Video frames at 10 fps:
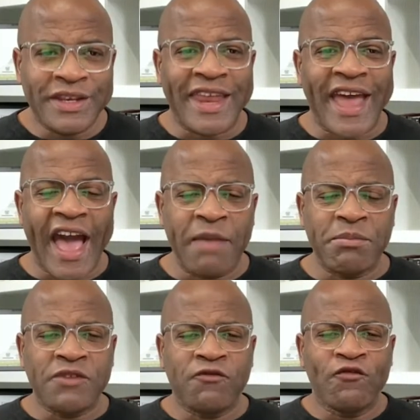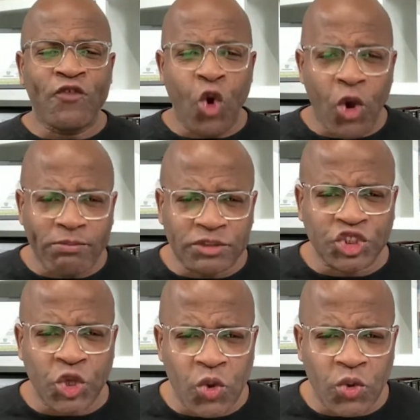that I'm informed,
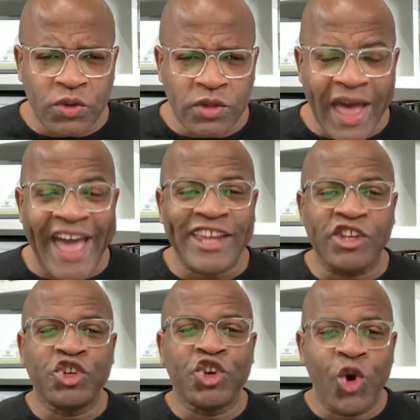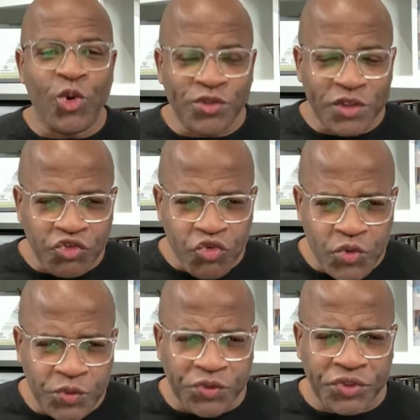Joel. I know the
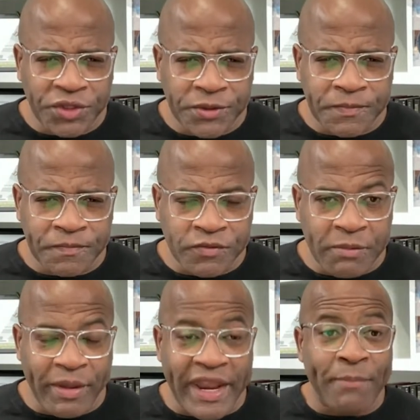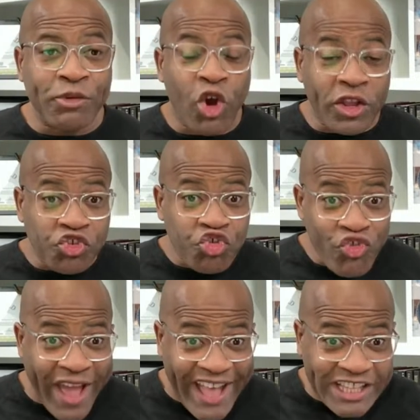truth, but I'm not
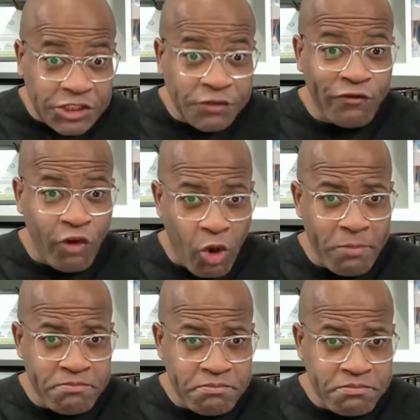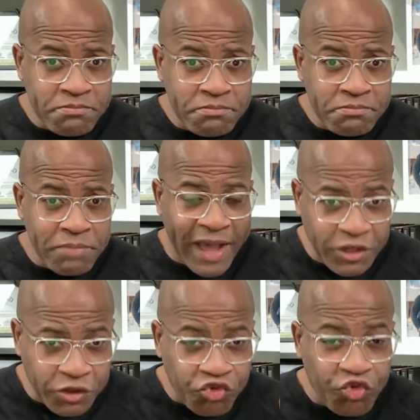transformed by
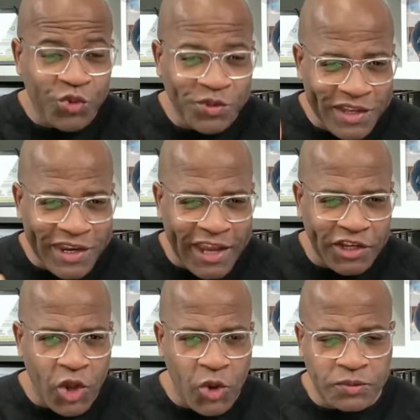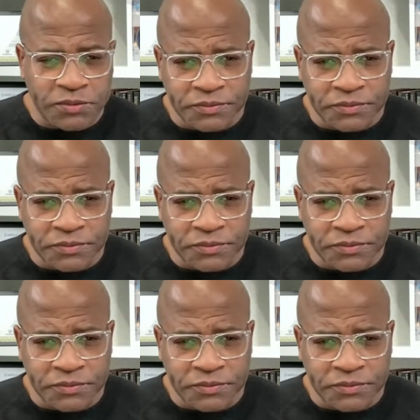the truth that I know.